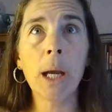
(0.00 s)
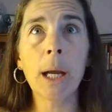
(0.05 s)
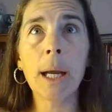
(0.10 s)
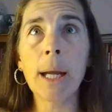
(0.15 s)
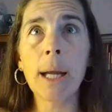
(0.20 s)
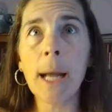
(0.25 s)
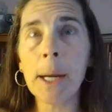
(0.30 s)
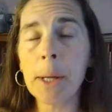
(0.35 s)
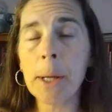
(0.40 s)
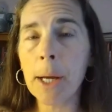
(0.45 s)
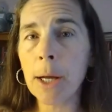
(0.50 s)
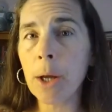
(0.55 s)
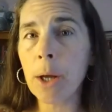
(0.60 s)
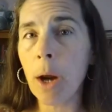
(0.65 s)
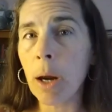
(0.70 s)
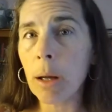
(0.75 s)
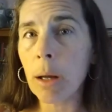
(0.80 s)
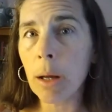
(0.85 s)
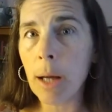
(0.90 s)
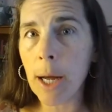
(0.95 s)
connecting
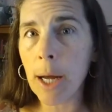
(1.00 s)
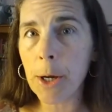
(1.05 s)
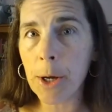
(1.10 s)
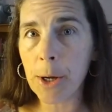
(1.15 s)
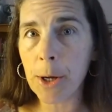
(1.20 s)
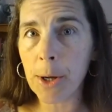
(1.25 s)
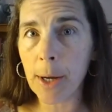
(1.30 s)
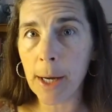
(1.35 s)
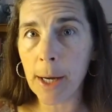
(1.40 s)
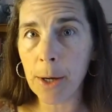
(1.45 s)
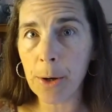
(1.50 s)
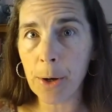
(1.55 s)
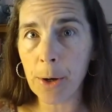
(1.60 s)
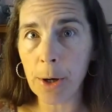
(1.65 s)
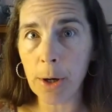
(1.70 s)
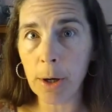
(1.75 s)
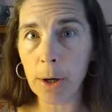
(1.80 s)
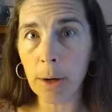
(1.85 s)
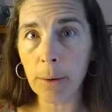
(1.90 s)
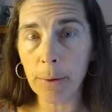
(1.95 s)
our
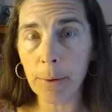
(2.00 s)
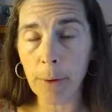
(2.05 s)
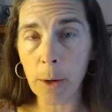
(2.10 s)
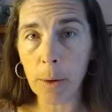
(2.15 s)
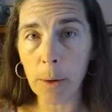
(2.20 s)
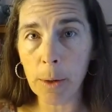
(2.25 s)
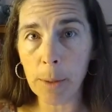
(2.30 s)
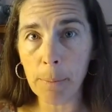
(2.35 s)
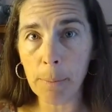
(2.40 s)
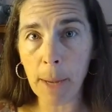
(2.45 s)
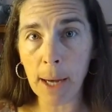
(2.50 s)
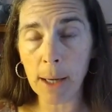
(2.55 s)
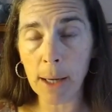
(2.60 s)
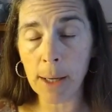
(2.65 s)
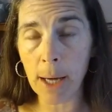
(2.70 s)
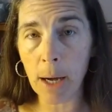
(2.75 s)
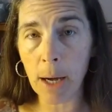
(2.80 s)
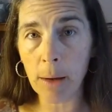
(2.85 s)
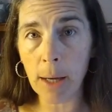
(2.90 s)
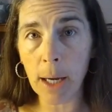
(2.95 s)
legislature folks
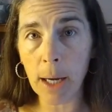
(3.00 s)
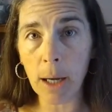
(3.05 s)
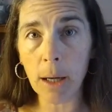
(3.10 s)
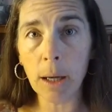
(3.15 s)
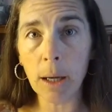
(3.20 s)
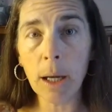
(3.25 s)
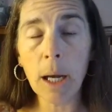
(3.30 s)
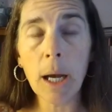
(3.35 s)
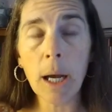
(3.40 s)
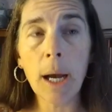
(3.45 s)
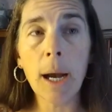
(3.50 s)
back down there,